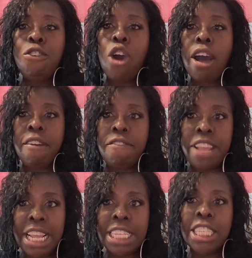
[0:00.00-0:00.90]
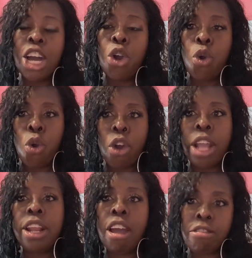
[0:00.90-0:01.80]
for a visa
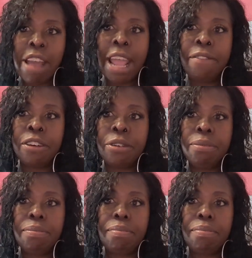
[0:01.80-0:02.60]
on arrival.